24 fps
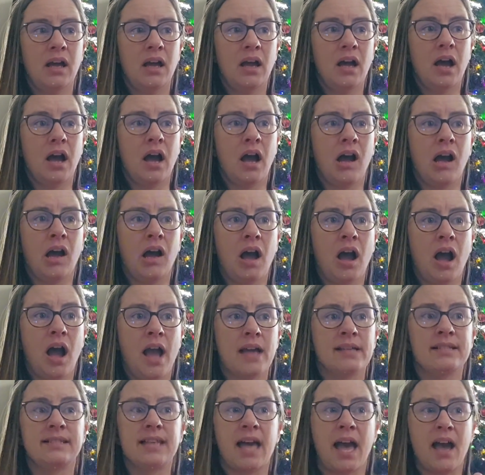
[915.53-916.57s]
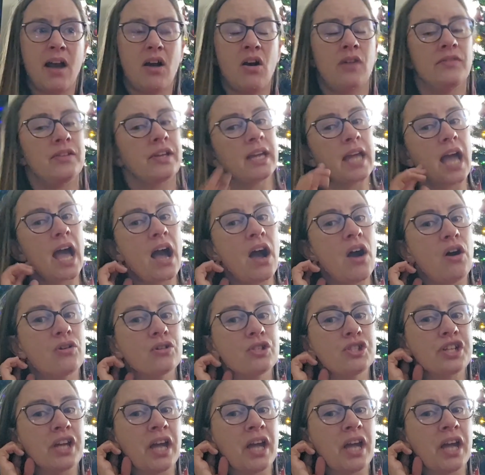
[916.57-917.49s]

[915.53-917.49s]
I sat on the couch